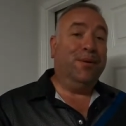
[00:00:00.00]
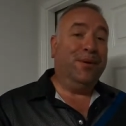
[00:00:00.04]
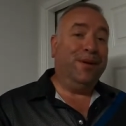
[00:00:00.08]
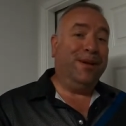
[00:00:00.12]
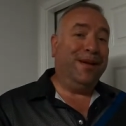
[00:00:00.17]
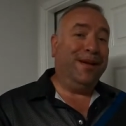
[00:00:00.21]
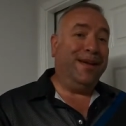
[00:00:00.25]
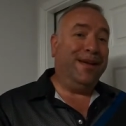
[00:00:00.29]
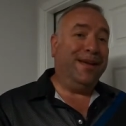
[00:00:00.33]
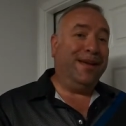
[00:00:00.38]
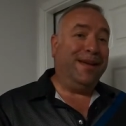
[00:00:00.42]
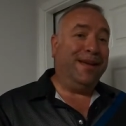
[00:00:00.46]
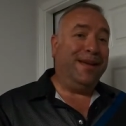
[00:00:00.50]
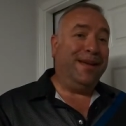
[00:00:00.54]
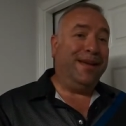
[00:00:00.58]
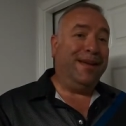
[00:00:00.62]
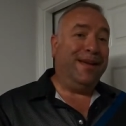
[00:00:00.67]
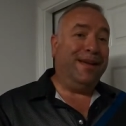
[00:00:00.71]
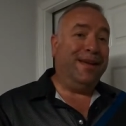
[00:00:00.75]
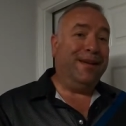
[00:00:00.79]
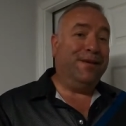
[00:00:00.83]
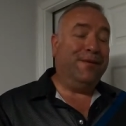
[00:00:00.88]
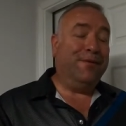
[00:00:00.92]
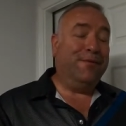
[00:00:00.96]
Okay,
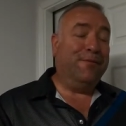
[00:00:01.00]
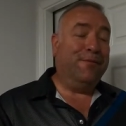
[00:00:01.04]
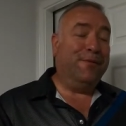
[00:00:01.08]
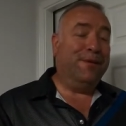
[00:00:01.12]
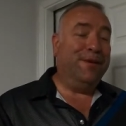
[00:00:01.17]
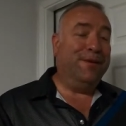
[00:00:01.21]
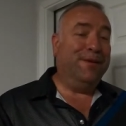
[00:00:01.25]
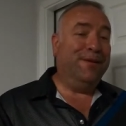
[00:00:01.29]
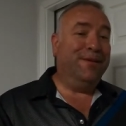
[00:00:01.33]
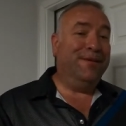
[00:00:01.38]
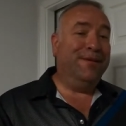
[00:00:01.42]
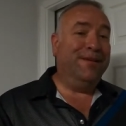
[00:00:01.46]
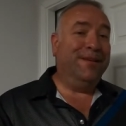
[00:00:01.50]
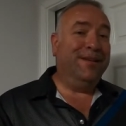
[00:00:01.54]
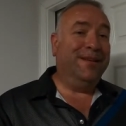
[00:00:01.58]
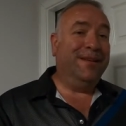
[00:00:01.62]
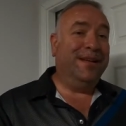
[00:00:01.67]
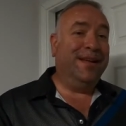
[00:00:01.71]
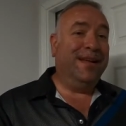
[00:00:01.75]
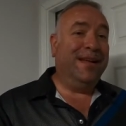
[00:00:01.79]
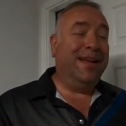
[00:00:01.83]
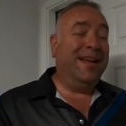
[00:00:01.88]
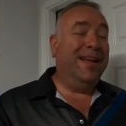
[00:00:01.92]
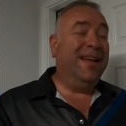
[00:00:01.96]
well,
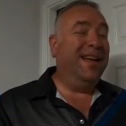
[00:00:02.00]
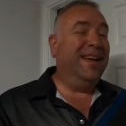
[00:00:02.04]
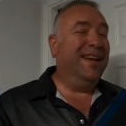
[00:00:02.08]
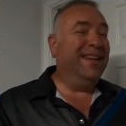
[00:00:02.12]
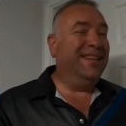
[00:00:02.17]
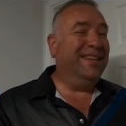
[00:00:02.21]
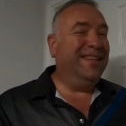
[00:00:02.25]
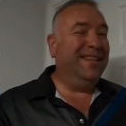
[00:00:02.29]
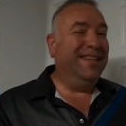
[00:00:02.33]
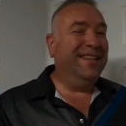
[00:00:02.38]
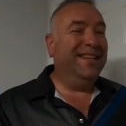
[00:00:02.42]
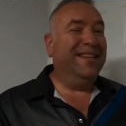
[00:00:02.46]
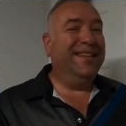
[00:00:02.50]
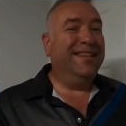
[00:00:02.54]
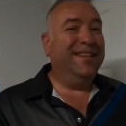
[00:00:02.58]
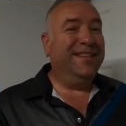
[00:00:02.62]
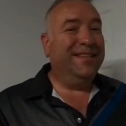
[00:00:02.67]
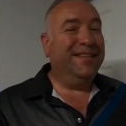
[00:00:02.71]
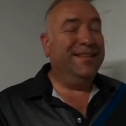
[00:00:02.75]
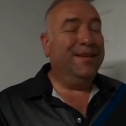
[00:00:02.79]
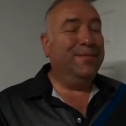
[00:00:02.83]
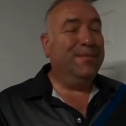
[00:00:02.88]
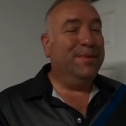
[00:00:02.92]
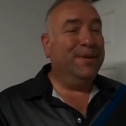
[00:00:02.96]
I did a little
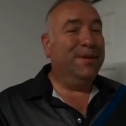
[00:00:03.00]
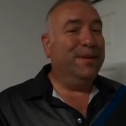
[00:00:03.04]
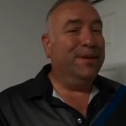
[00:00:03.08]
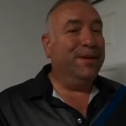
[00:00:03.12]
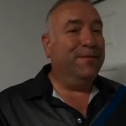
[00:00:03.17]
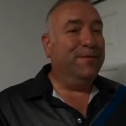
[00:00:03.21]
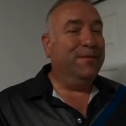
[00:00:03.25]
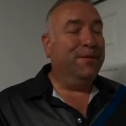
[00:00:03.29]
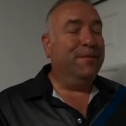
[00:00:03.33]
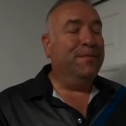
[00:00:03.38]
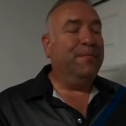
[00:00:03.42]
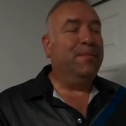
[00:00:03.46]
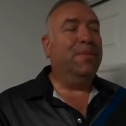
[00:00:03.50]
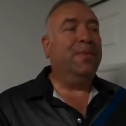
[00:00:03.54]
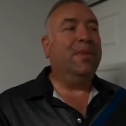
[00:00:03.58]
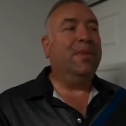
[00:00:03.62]
something different.